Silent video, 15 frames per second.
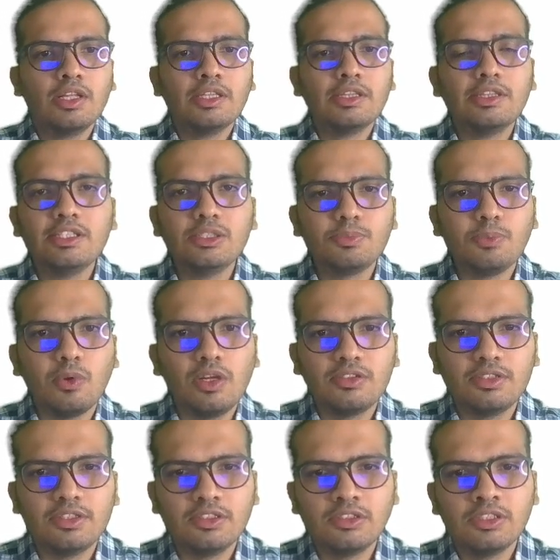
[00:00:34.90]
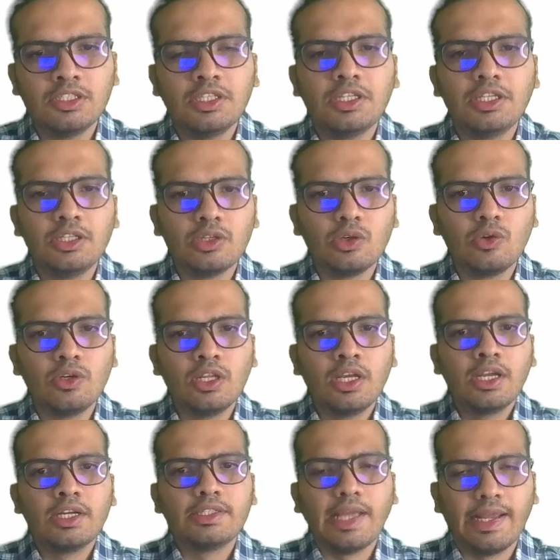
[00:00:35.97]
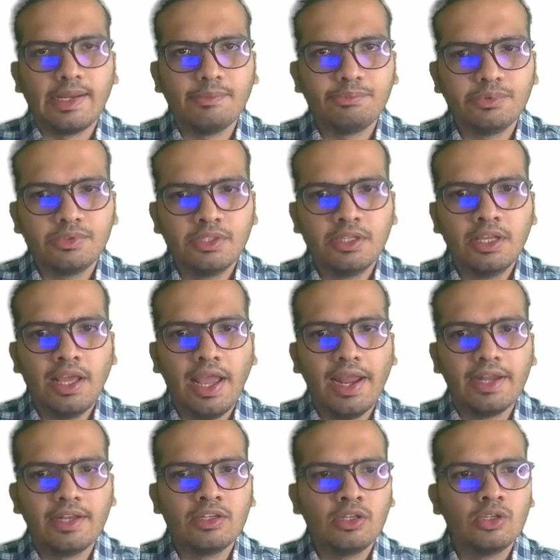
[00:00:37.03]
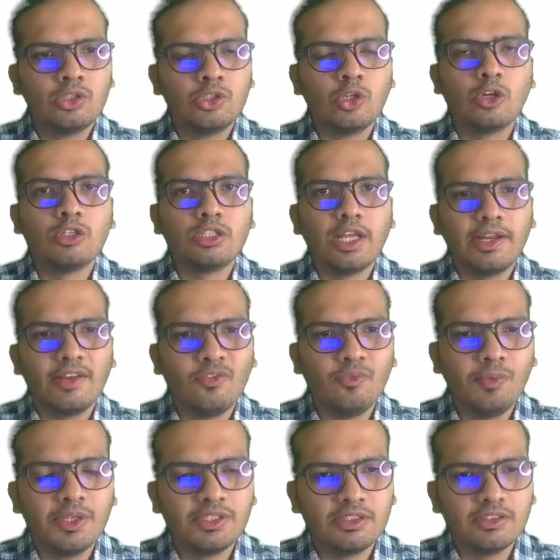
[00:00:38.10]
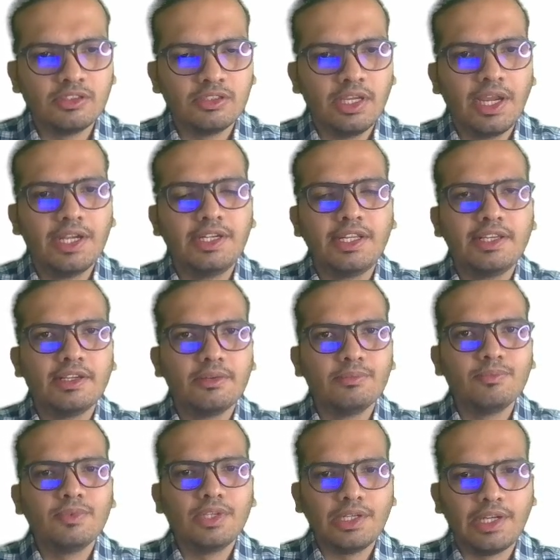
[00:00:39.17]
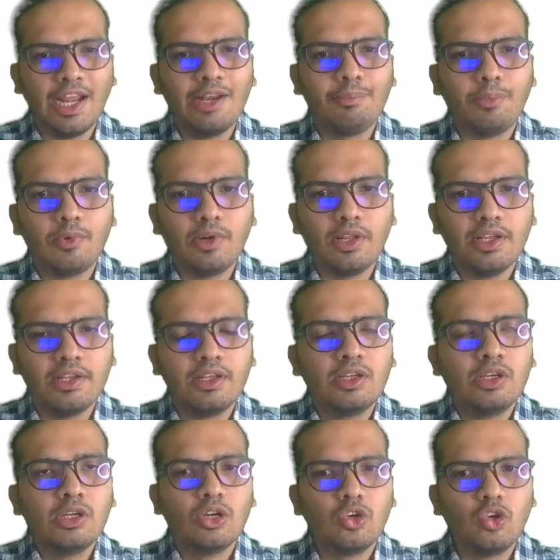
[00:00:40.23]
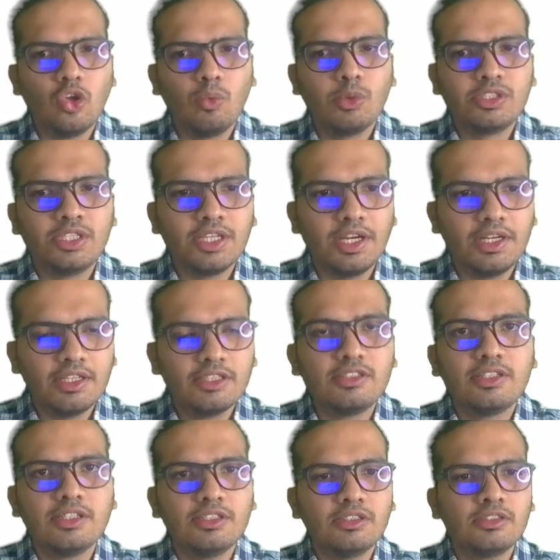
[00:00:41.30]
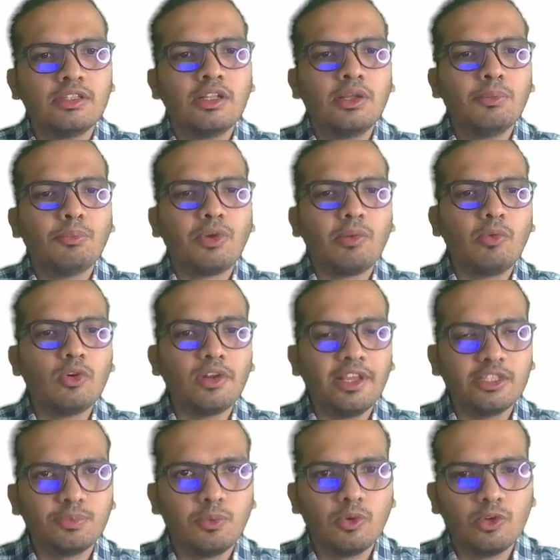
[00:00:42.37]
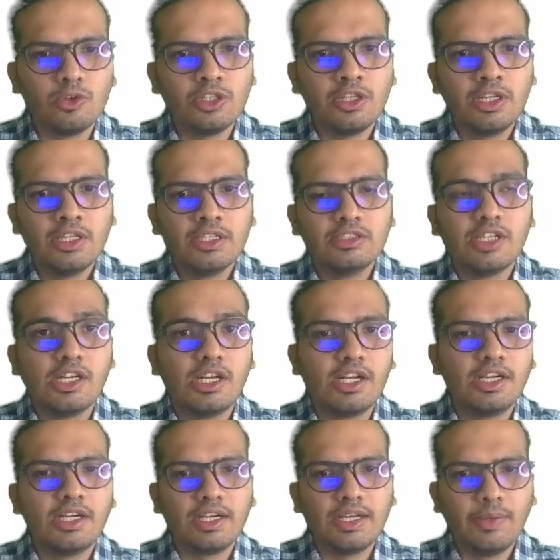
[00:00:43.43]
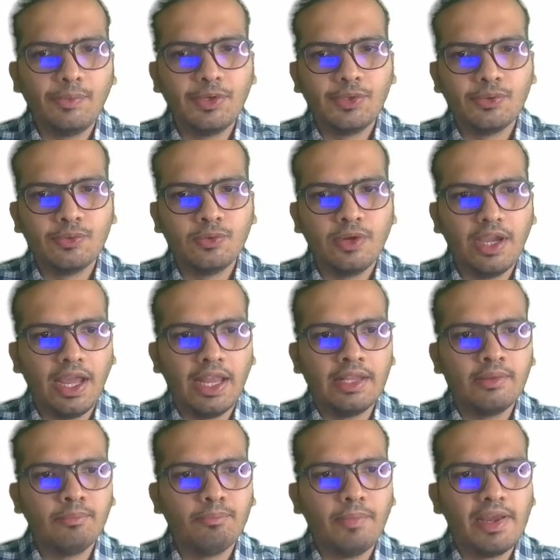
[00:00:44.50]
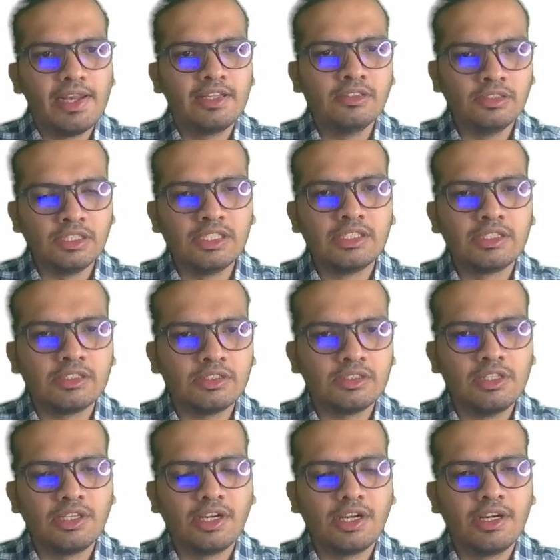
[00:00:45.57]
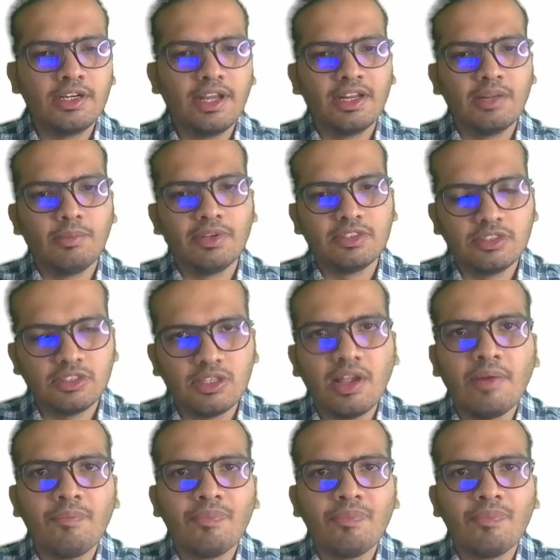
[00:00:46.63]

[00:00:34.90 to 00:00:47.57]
These policies include tariffs and non-tariff measures that protect domestic industries, promote export, generate revenue and balance international trade dynamics.